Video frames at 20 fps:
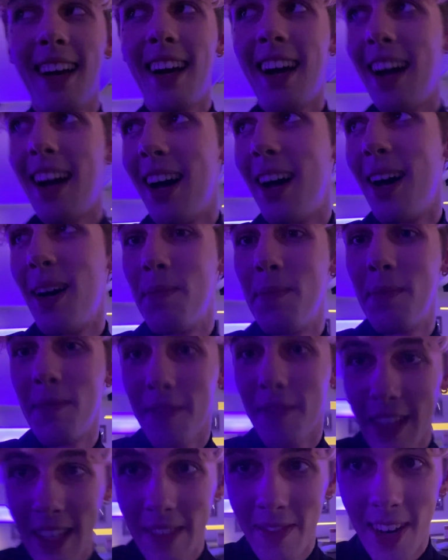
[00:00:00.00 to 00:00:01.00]
Um,
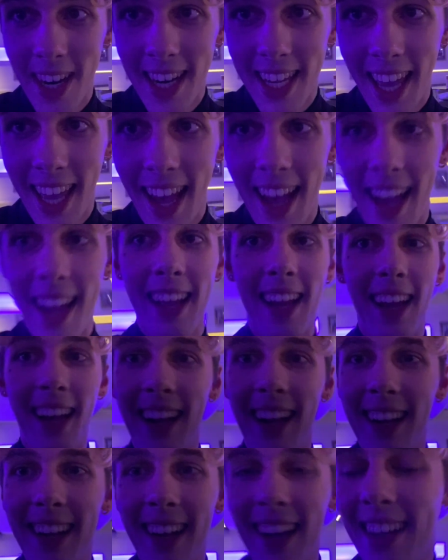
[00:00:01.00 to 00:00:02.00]
feeling very gay.
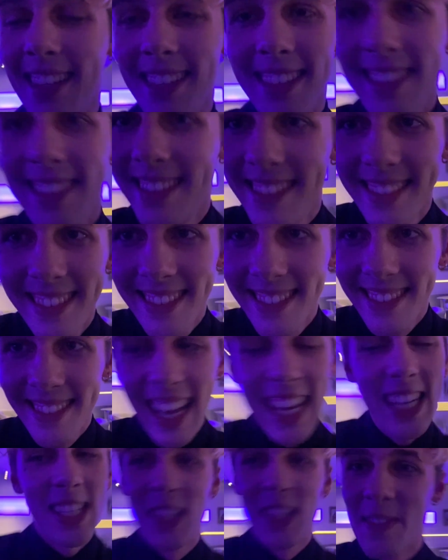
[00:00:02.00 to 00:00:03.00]

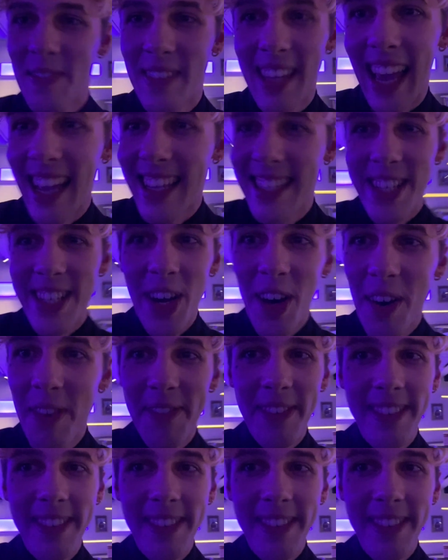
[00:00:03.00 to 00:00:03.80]
I just love gay stuff.